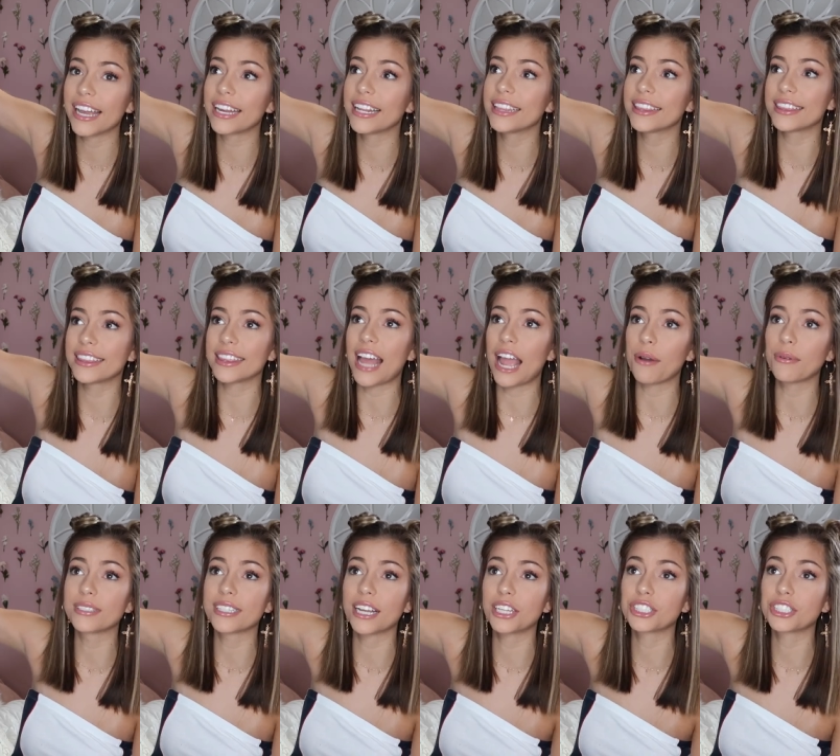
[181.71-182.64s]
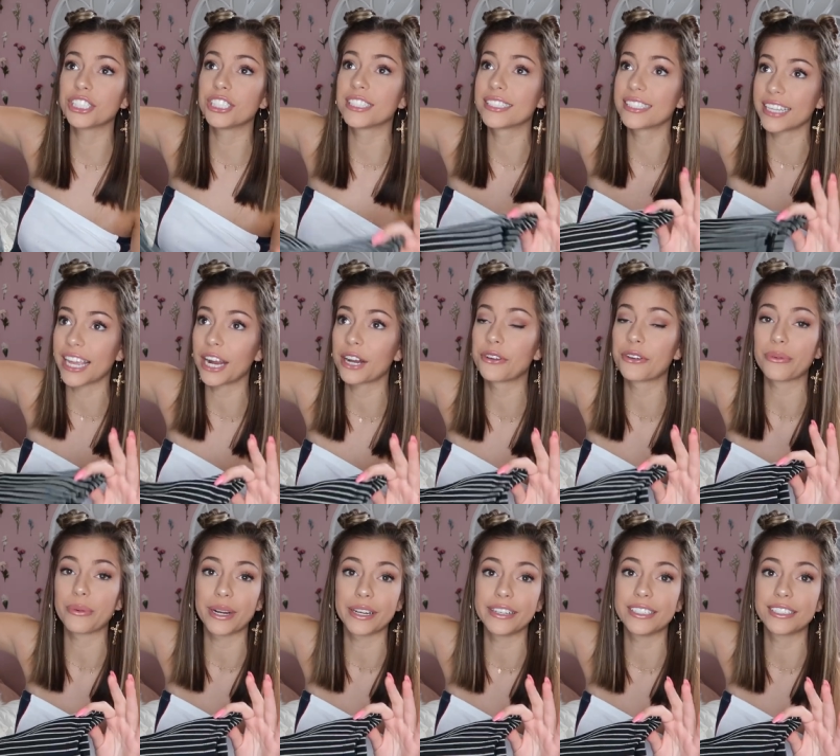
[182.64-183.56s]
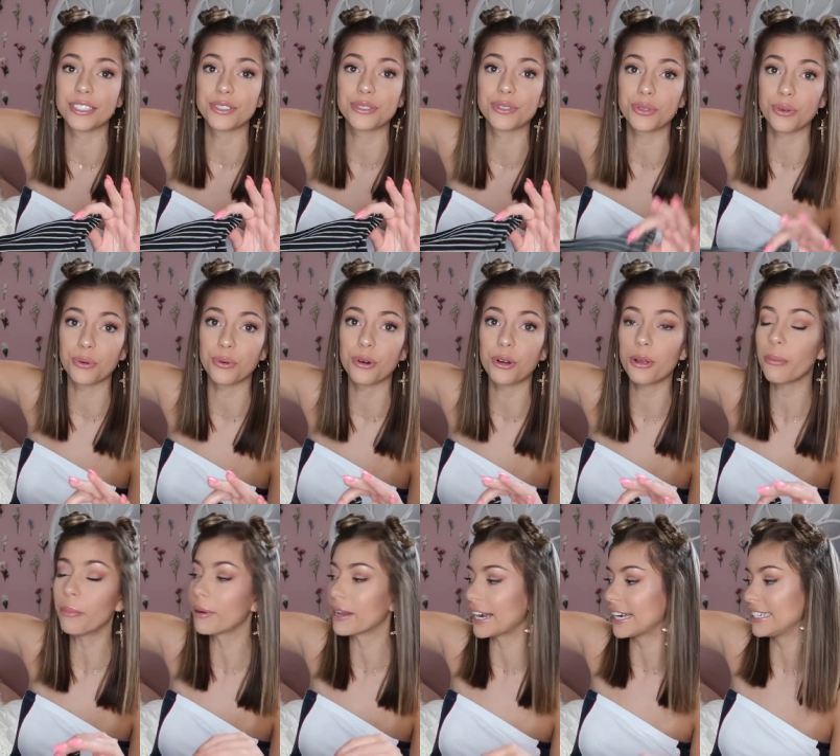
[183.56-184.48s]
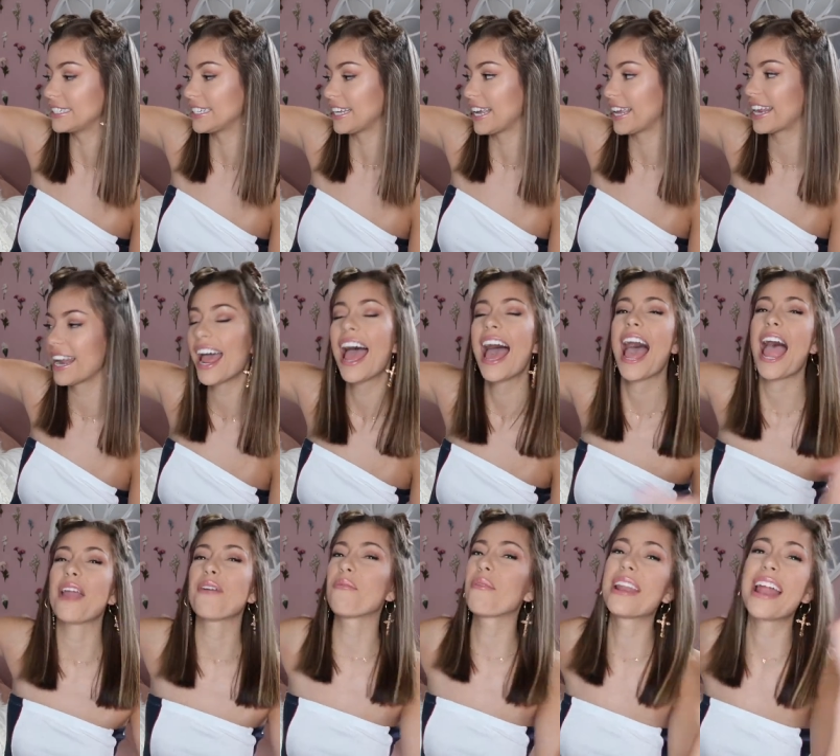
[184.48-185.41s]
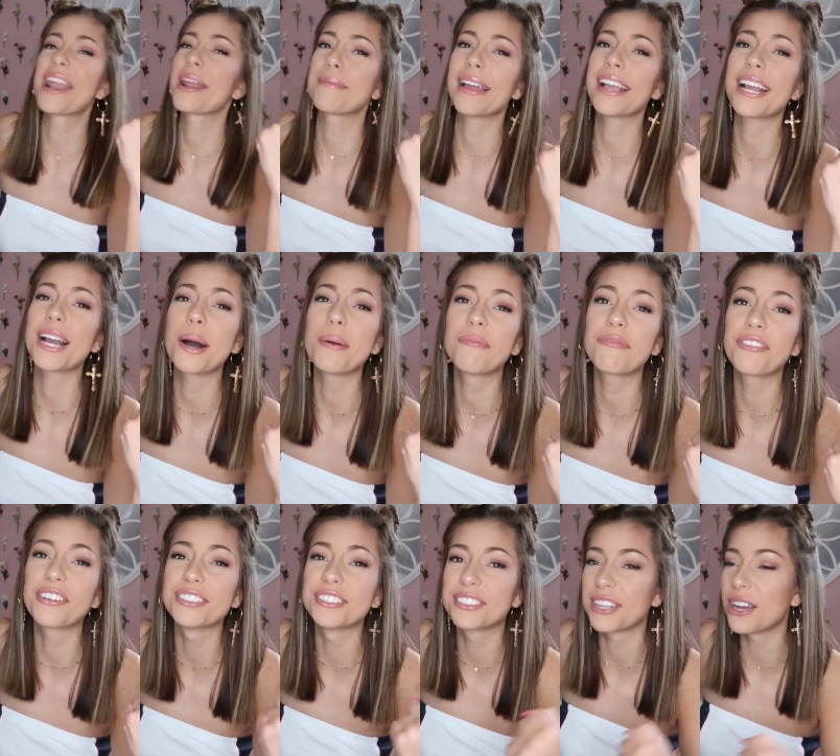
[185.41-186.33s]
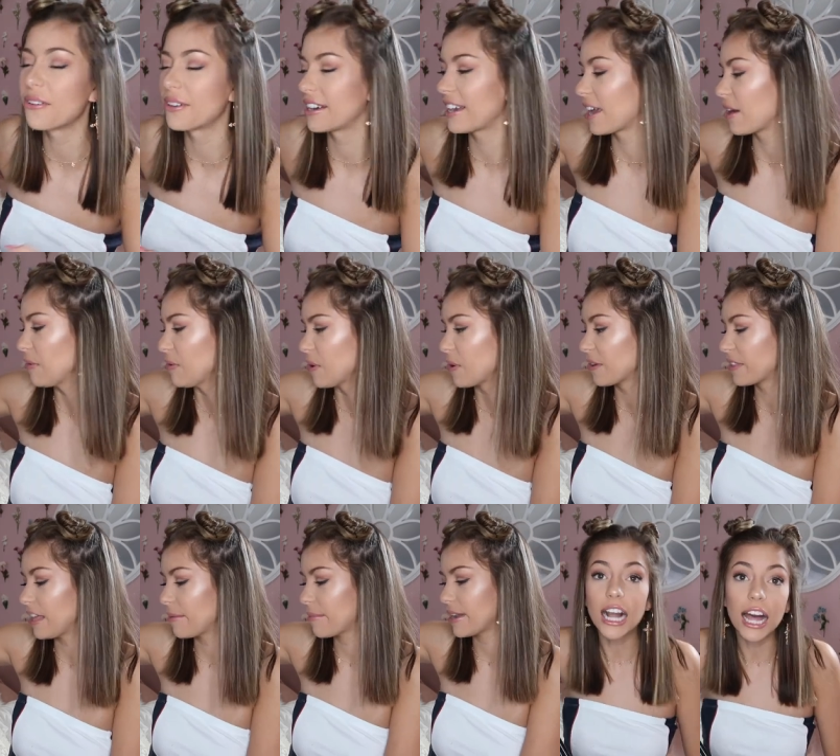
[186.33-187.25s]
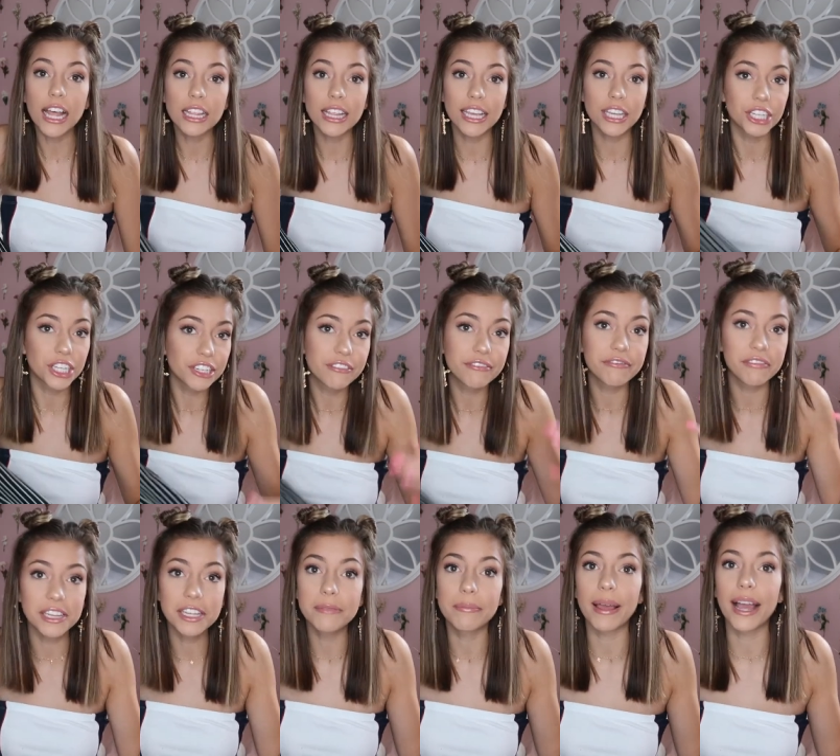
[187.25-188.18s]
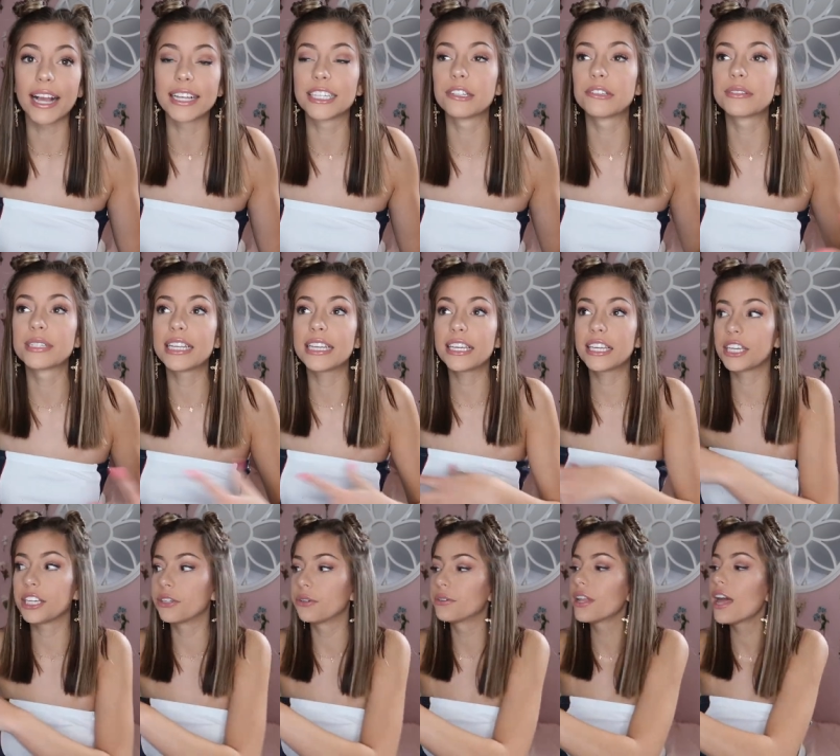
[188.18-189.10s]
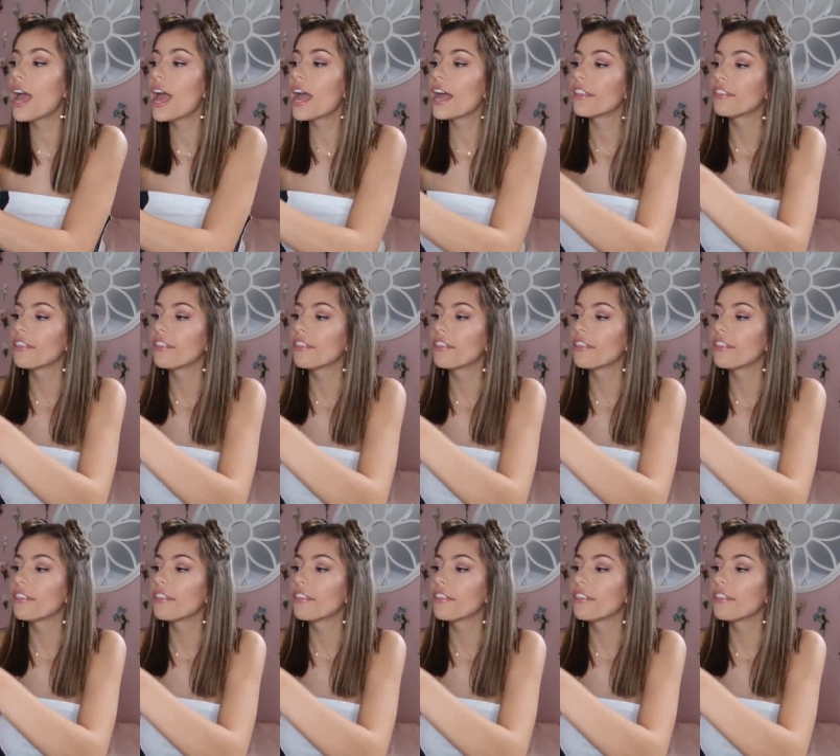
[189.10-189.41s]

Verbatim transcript: I didn't, I was actually scared to wear these to school, but I did. I went out of my comfort zone and I wore them. Got like good feedback. They're really cute.